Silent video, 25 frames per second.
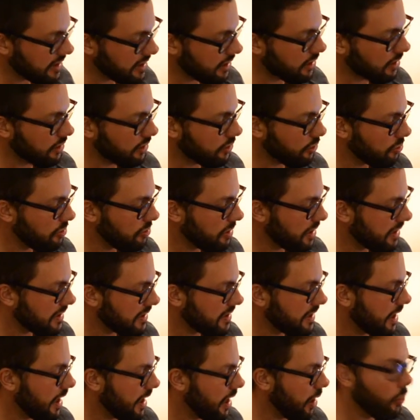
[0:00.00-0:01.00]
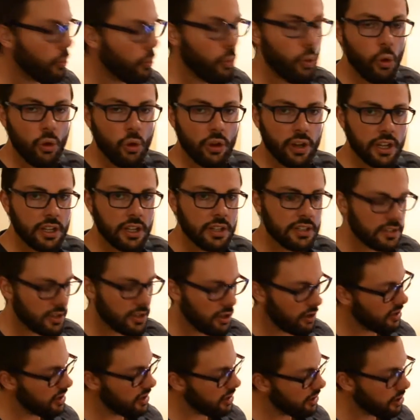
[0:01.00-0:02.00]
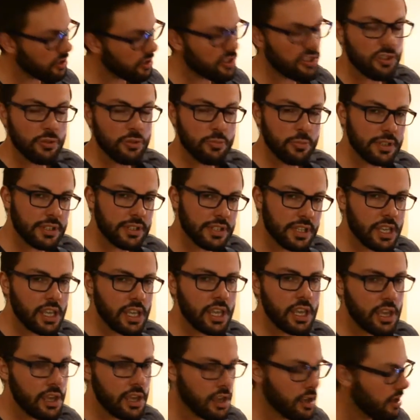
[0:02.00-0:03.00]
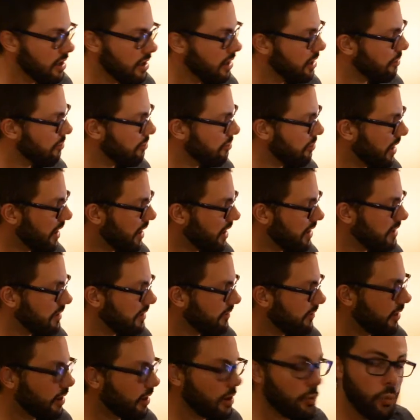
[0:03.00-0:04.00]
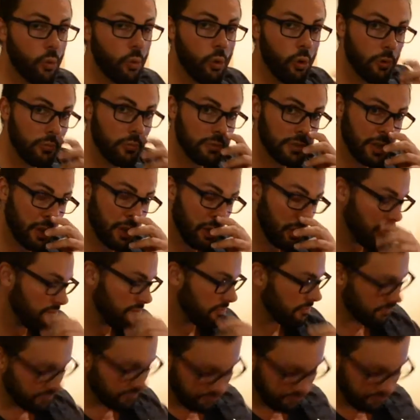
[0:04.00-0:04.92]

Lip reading: are a little bit worn in, so they're not super zingy, but it's a very warm tone,